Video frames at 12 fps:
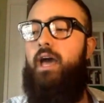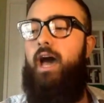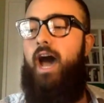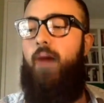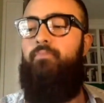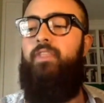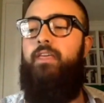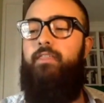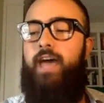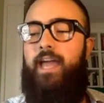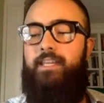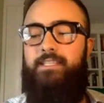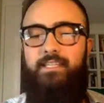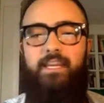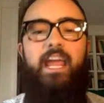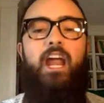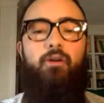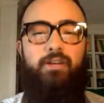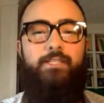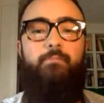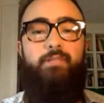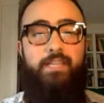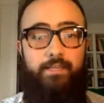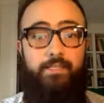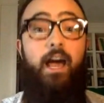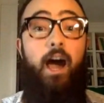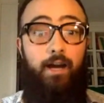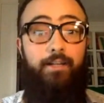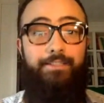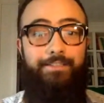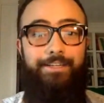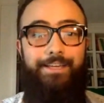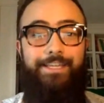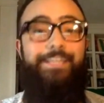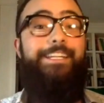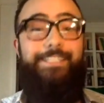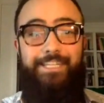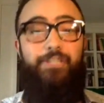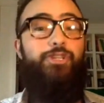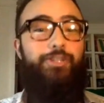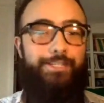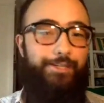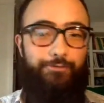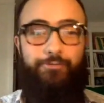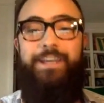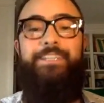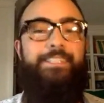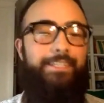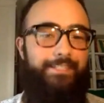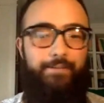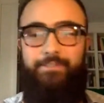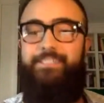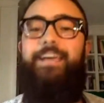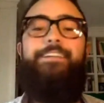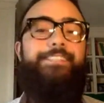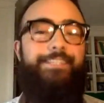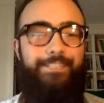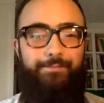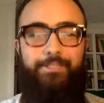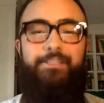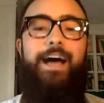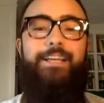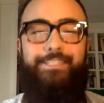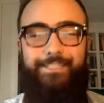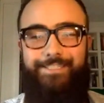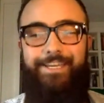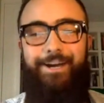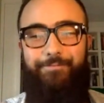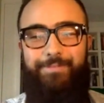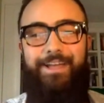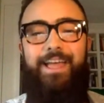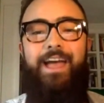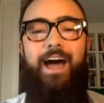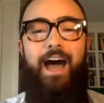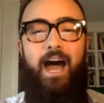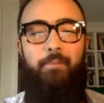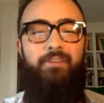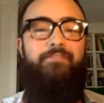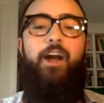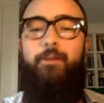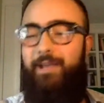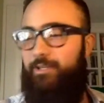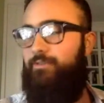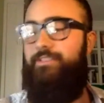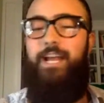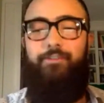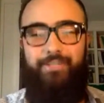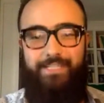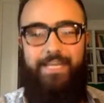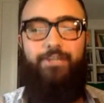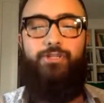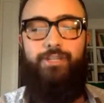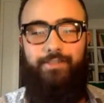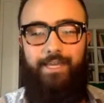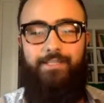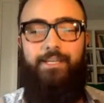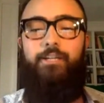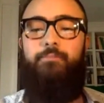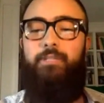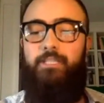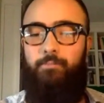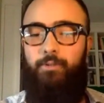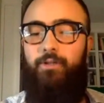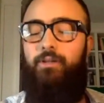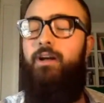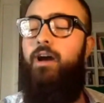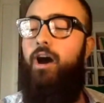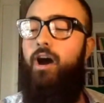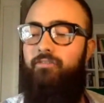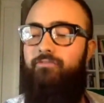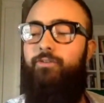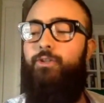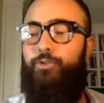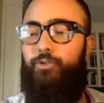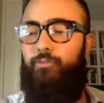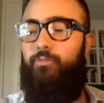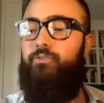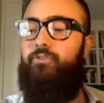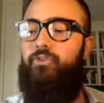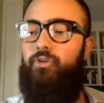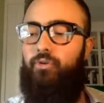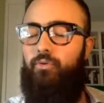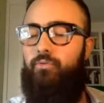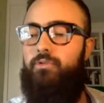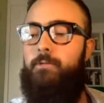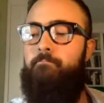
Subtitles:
that is inherent to being young, in addition to the racism, sexism, classism, environmental degradation that young people are vulnerable to.